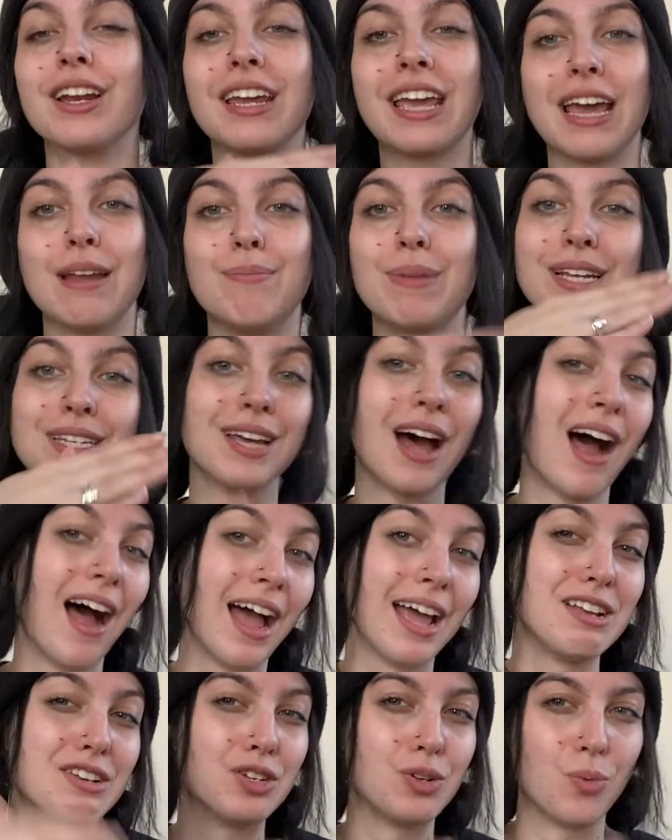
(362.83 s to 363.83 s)
can be
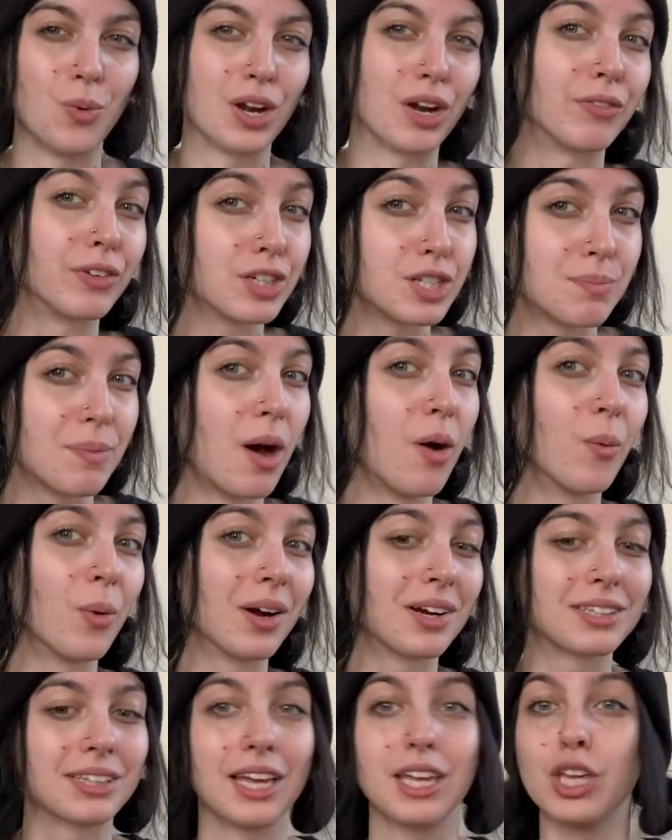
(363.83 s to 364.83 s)
tied to whatever spell
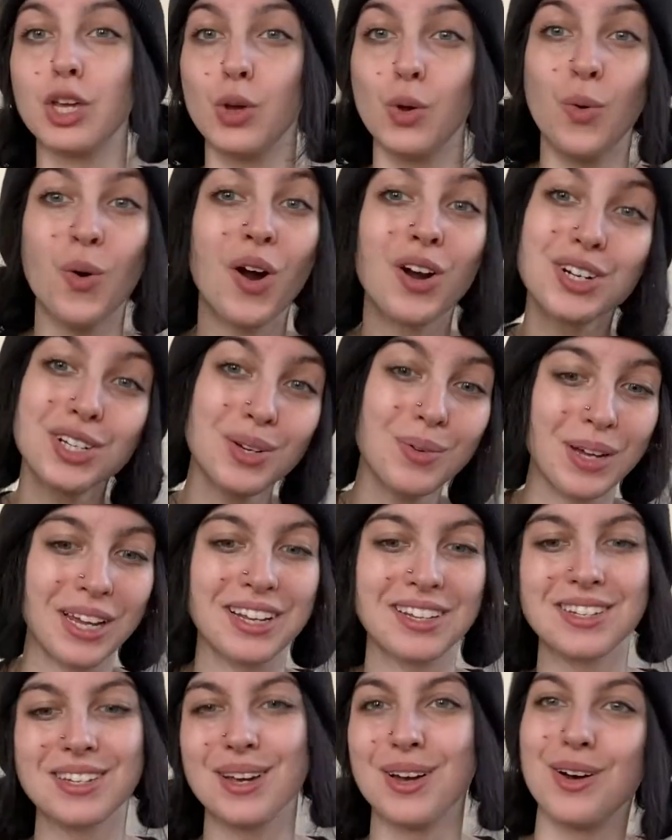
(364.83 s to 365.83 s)
work that you are doing.
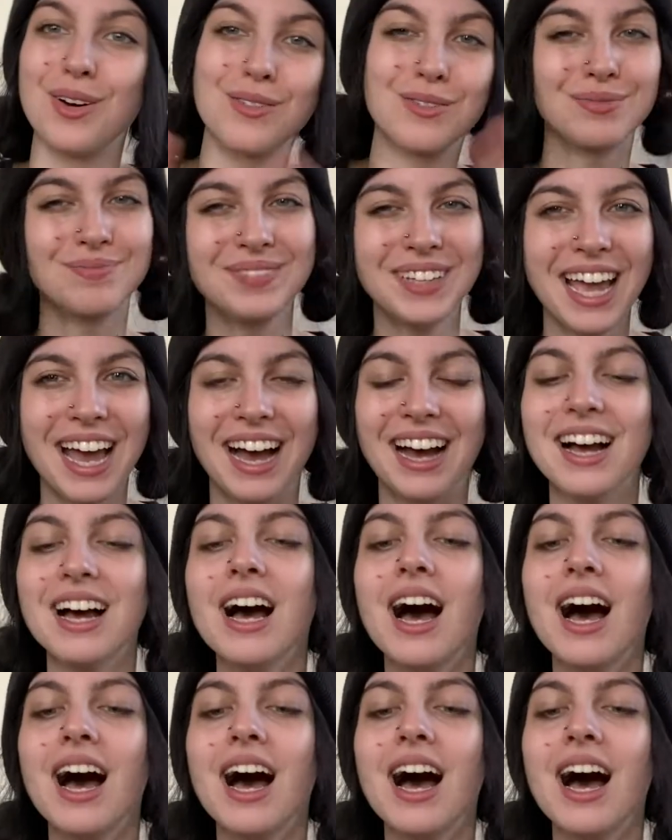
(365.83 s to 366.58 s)
So yeah.